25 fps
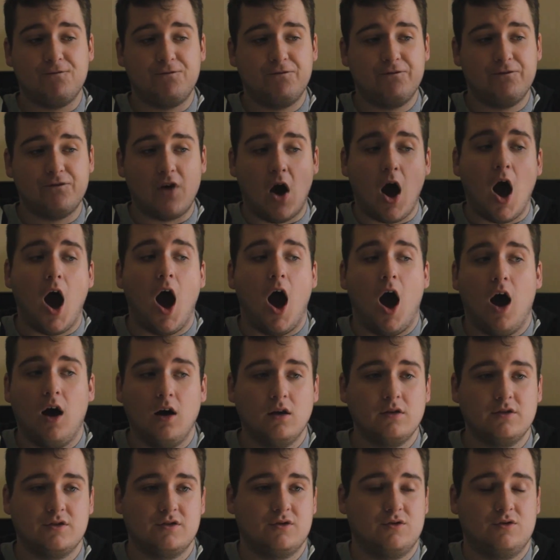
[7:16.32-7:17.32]

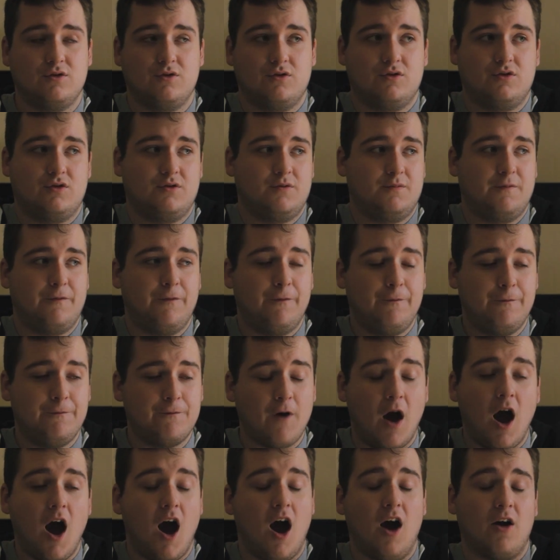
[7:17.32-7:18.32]

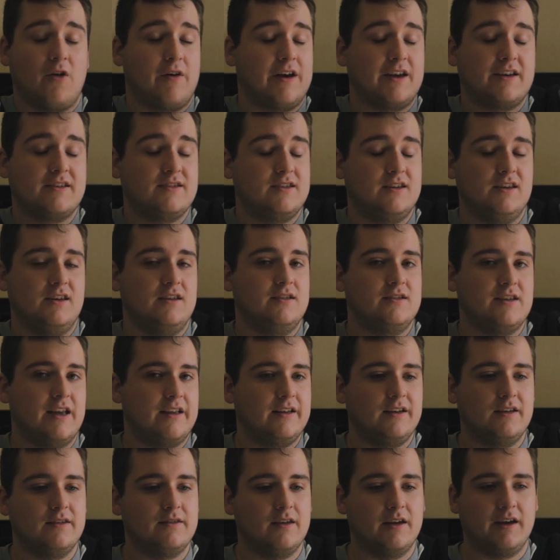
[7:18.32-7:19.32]
far exceeds
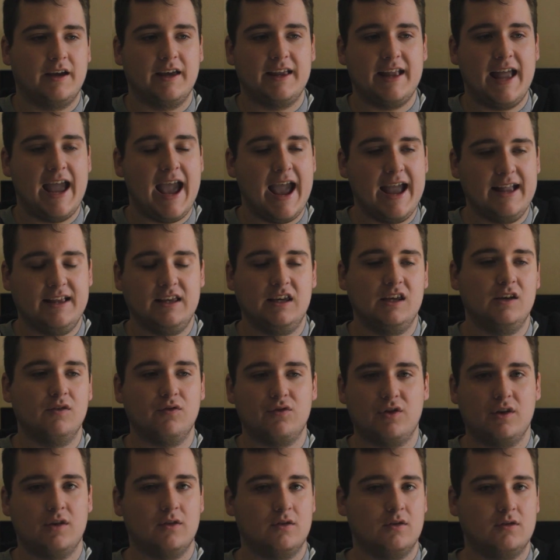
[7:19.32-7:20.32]
anything in any of
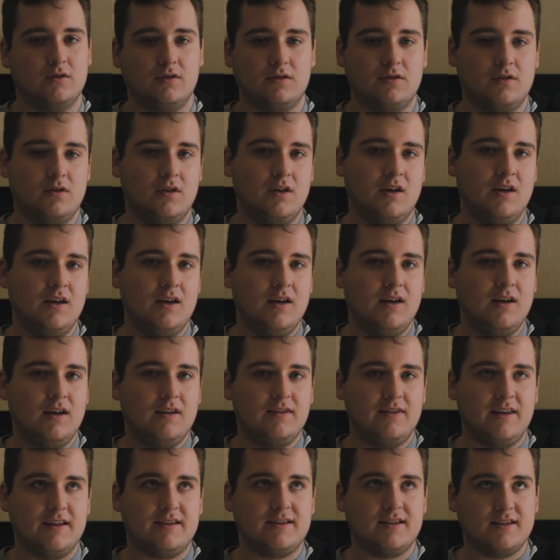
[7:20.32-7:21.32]
the others.
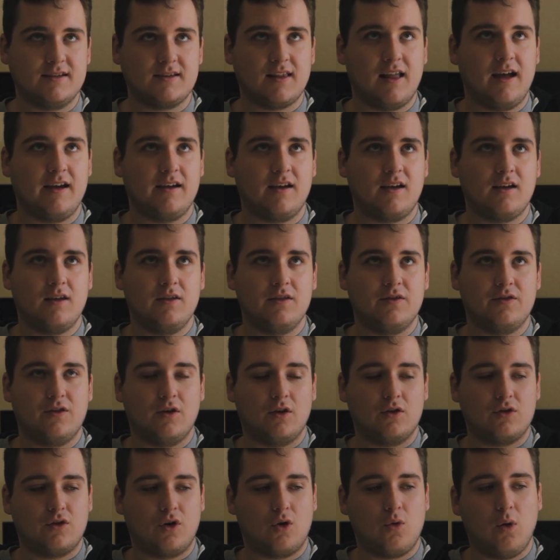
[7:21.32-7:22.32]
This is like,
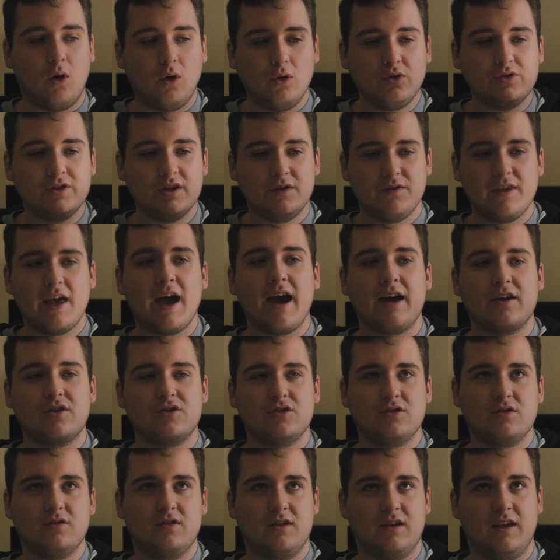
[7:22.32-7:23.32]
the quality of the
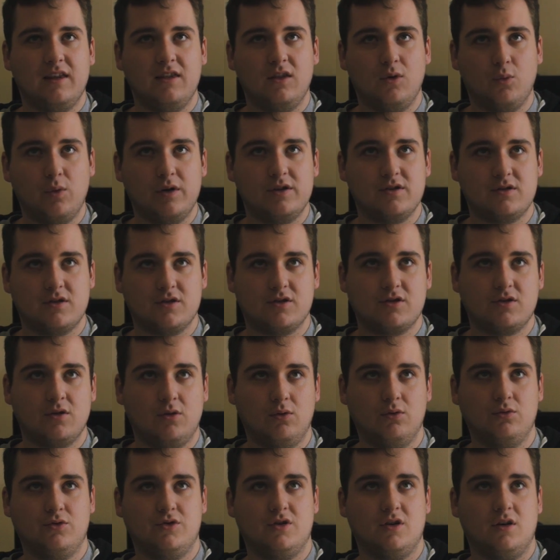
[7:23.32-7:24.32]
action in The Winter
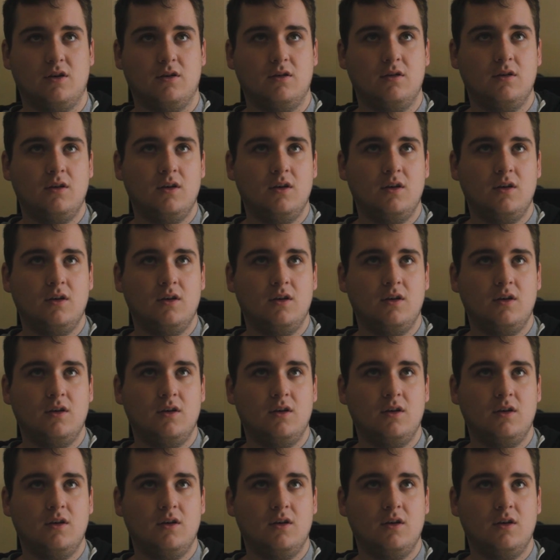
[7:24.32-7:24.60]
Soldier